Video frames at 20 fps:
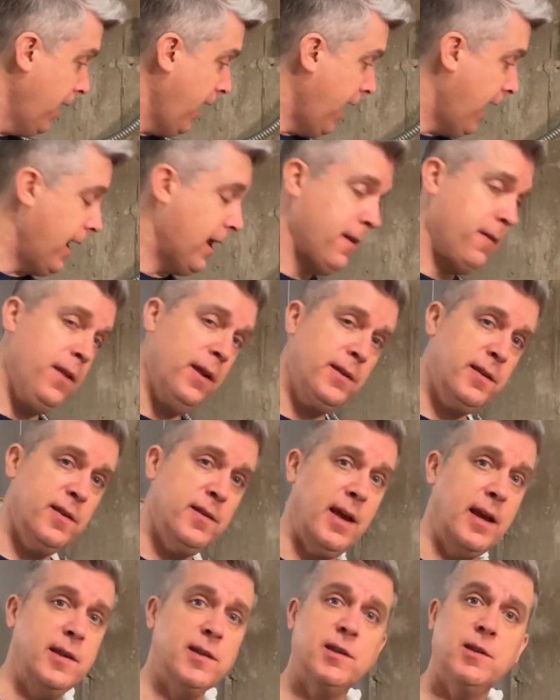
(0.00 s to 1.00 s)
And this is
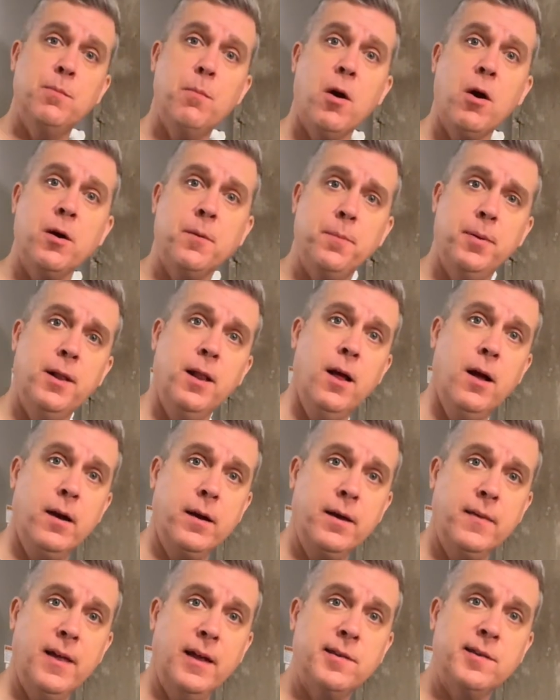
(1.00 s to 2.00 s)
a smart
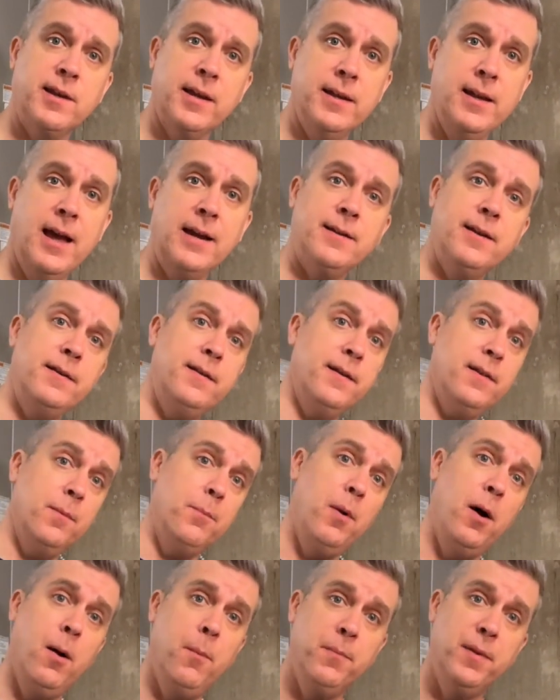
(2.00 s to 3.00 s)
plug that's connected to the
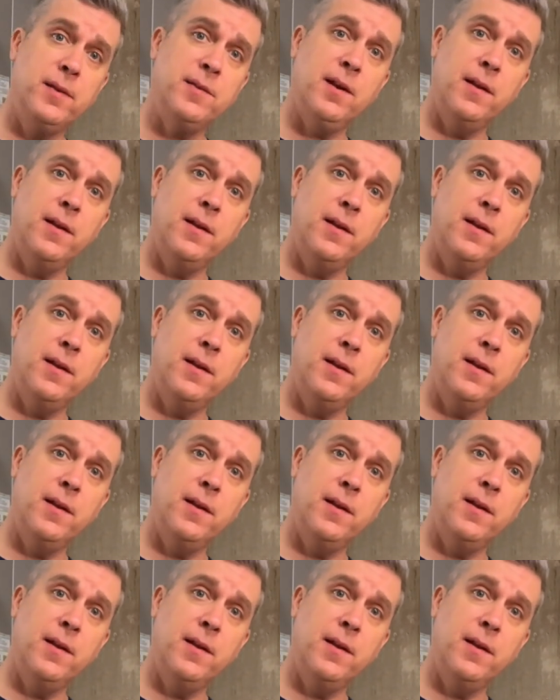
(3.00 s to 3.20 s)
pump that's